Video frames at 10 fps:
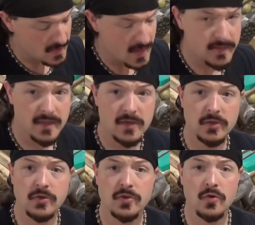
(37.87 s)
and then
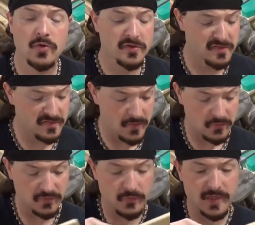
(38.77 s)
glue the horses
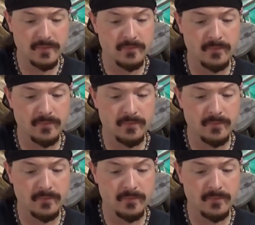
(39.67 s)
onto it